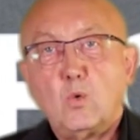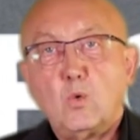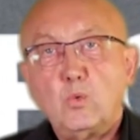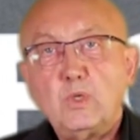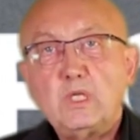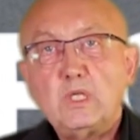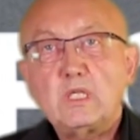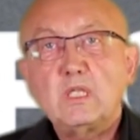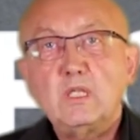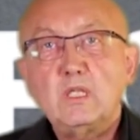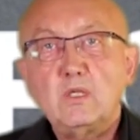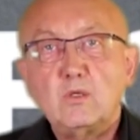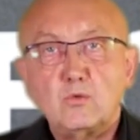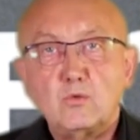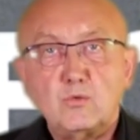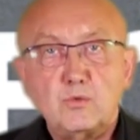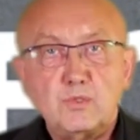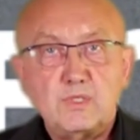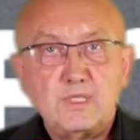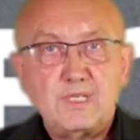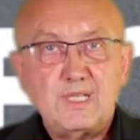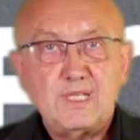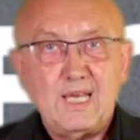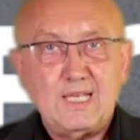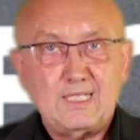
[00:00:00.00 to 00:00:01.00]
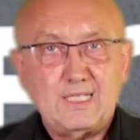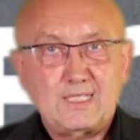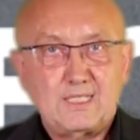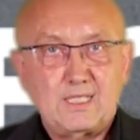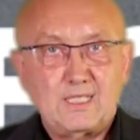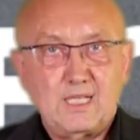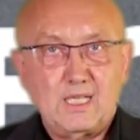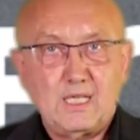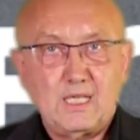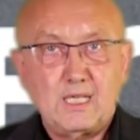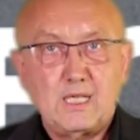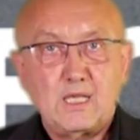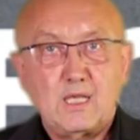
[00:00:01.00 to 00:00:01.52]
WeQ
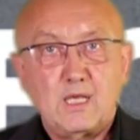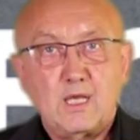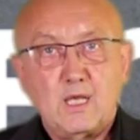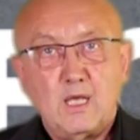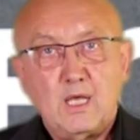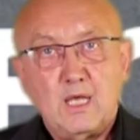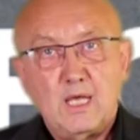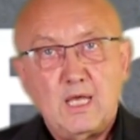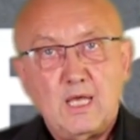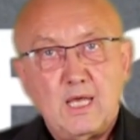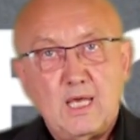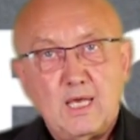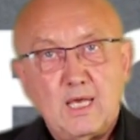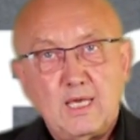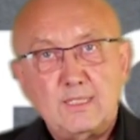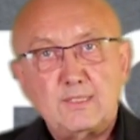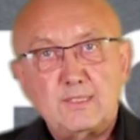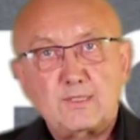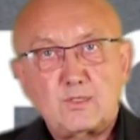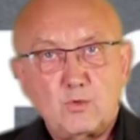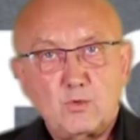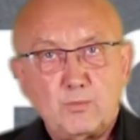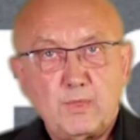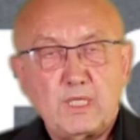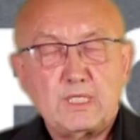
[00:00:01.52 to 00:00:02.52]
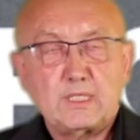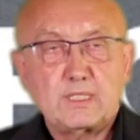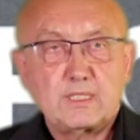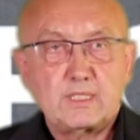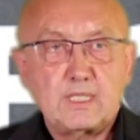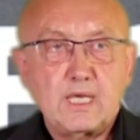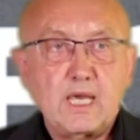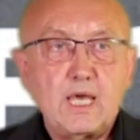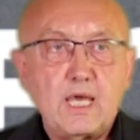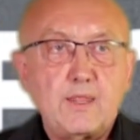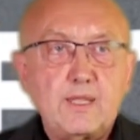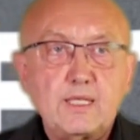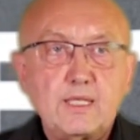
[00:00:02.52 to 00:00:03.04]
testing instruments,
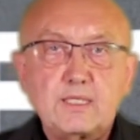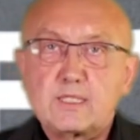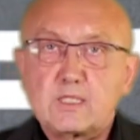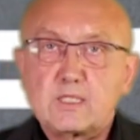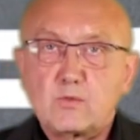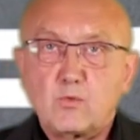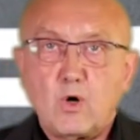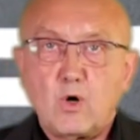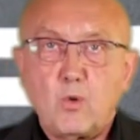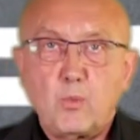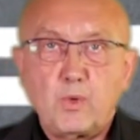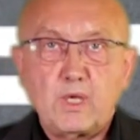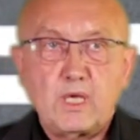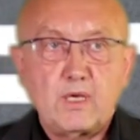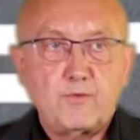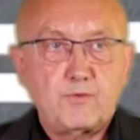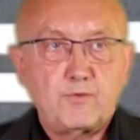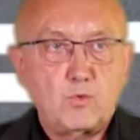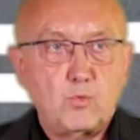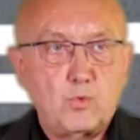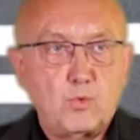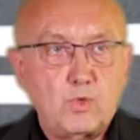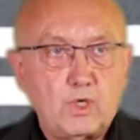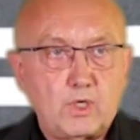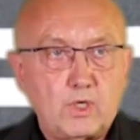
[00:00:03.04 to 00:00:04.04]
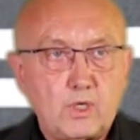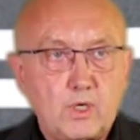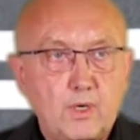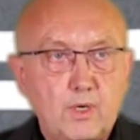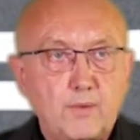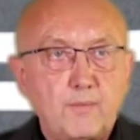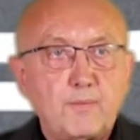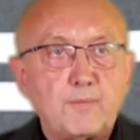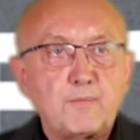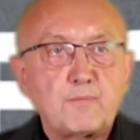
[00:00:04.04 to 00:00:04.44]
and this is what we have to work on.